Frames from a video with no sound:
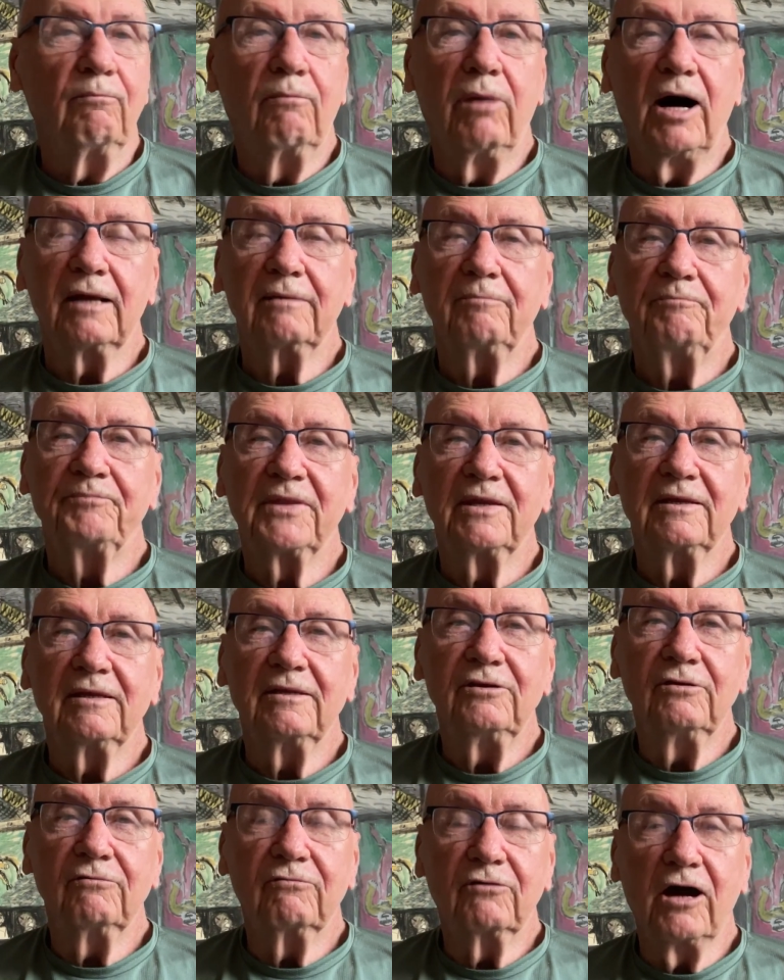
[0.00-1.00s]
but
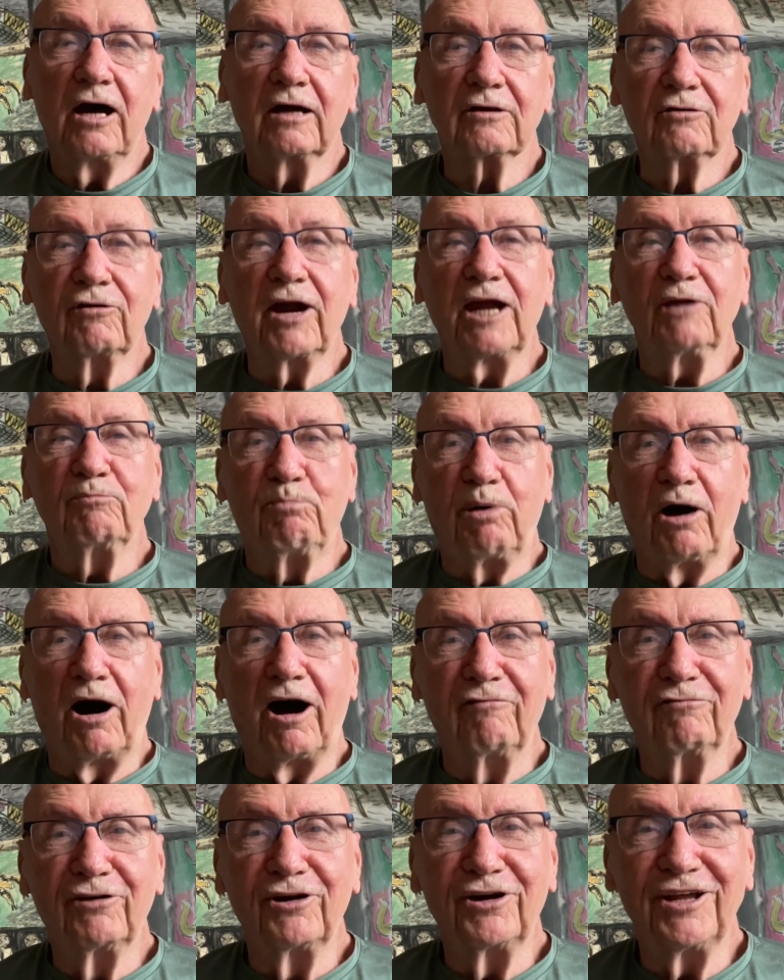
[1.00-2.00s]
you've got great
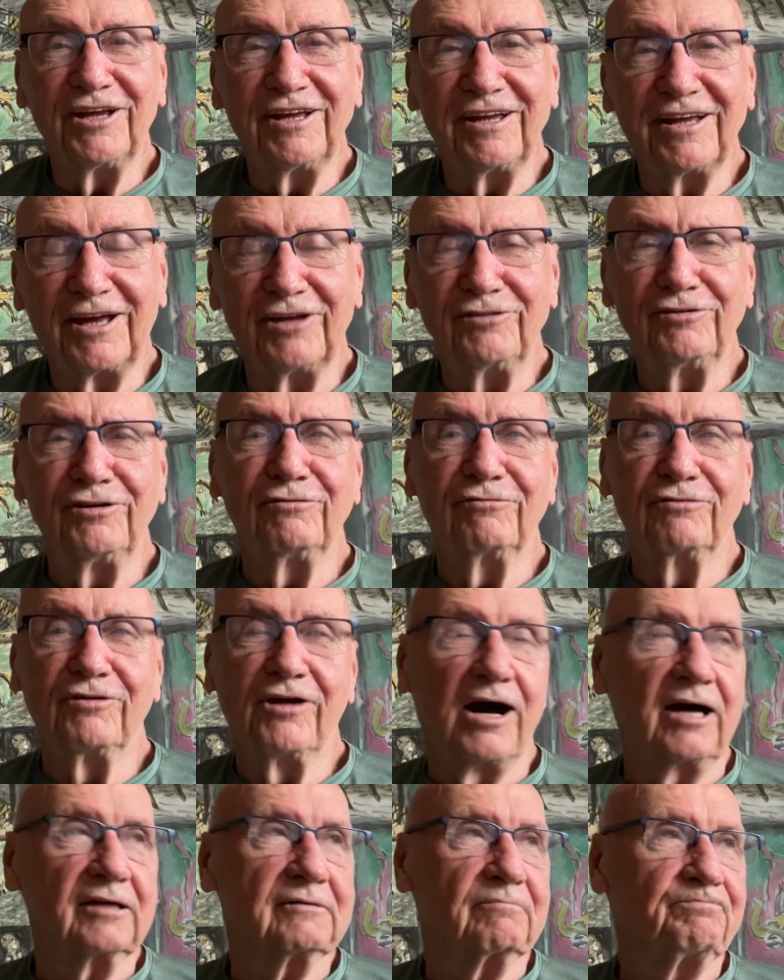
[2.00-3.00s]
poverty, and you've
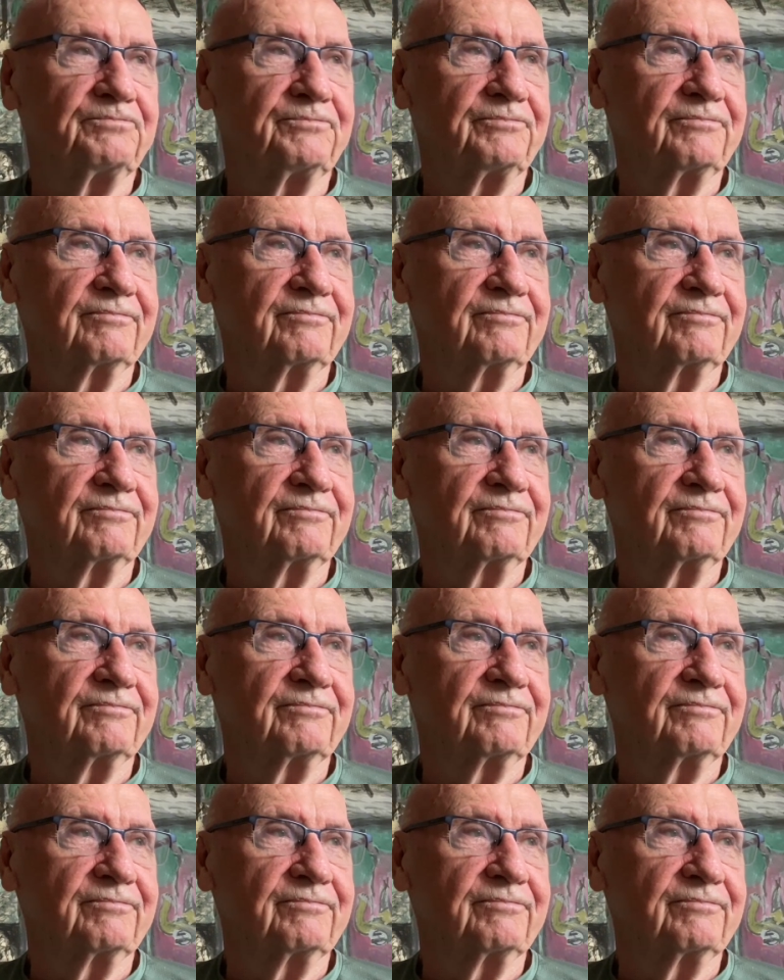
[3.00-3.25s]
got